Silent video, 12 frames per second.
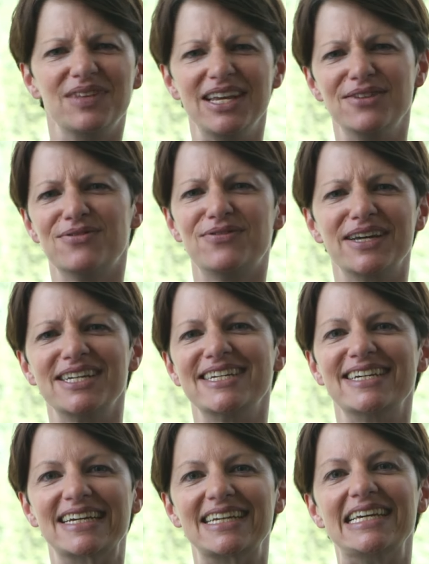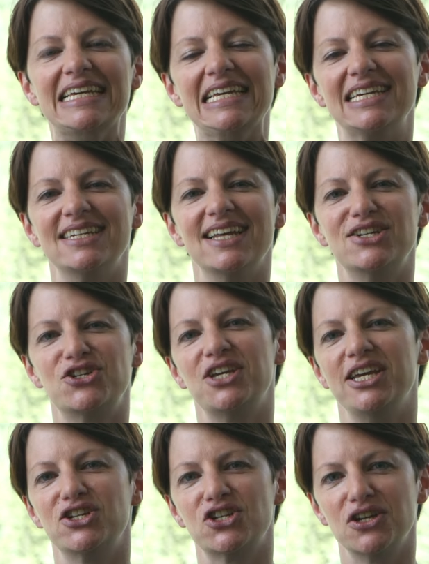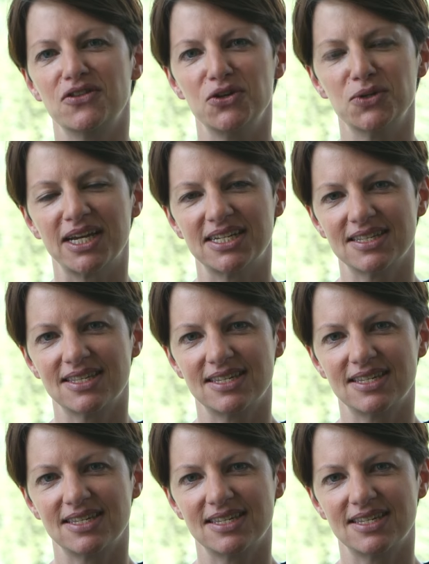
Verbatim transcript: infighting in education in the United